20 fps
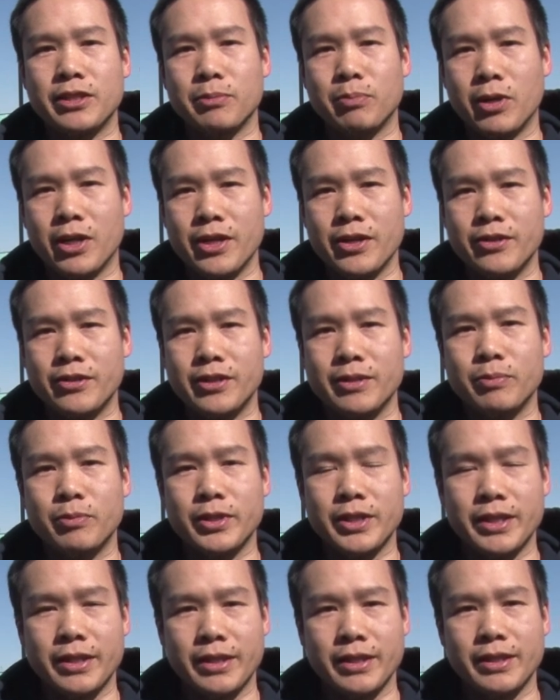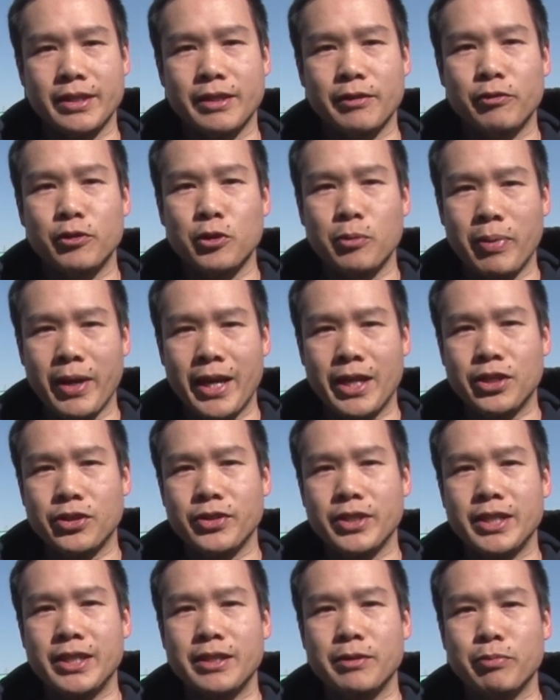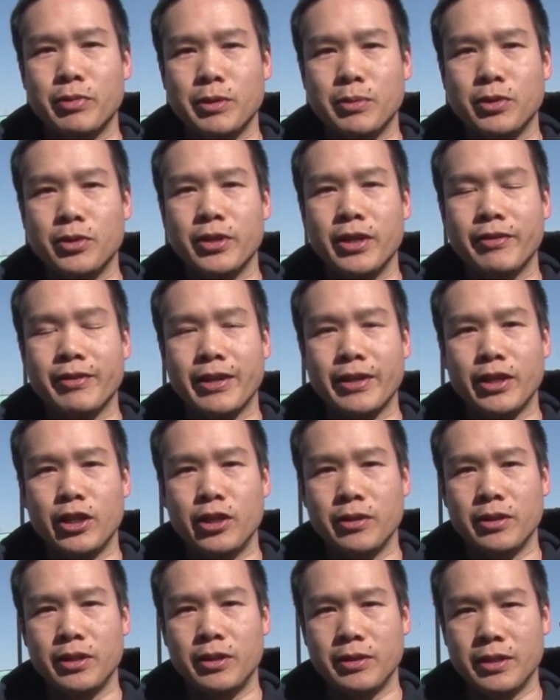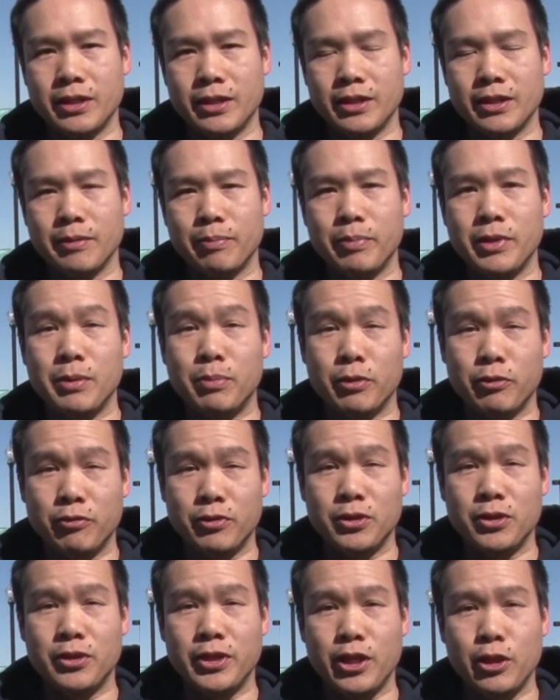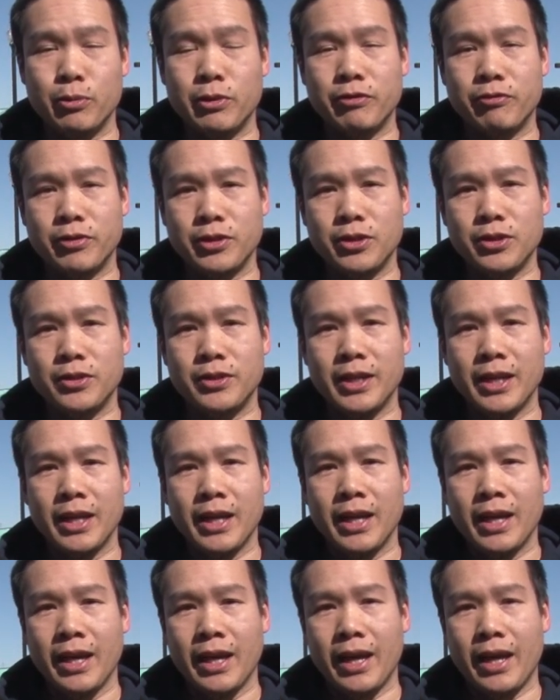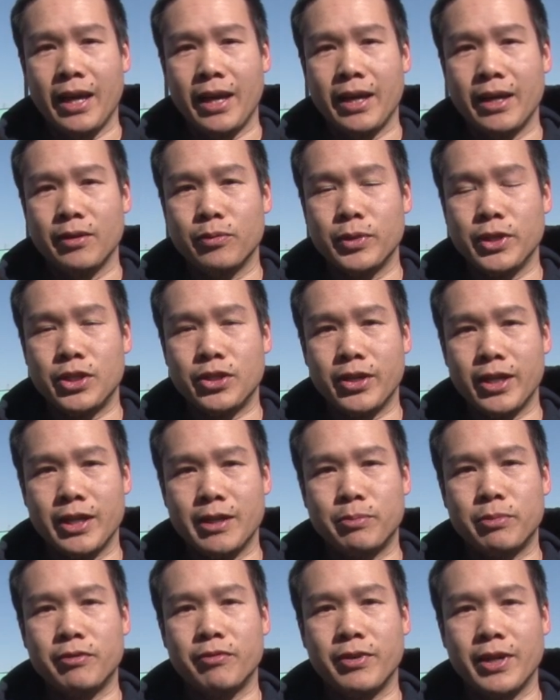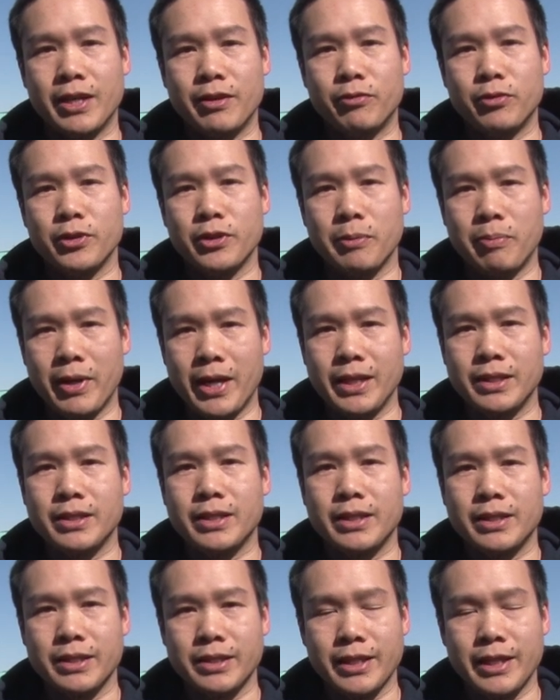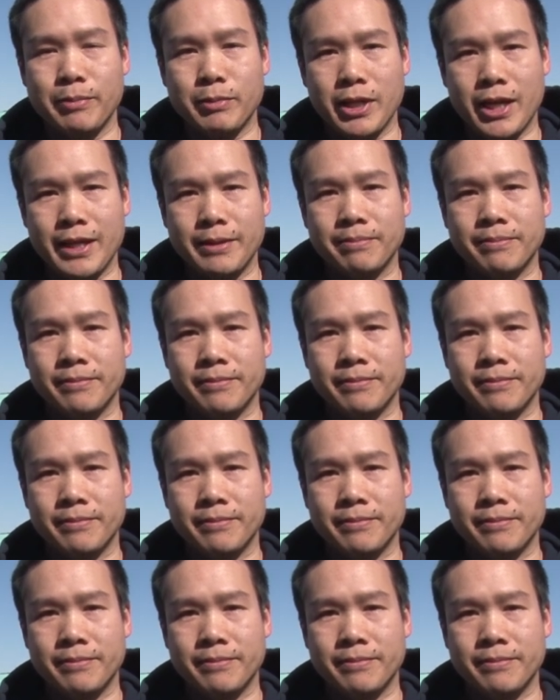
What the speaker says: to partner up with food pantries and people who give out people food, human food, and we try to provide for the pets at the same time.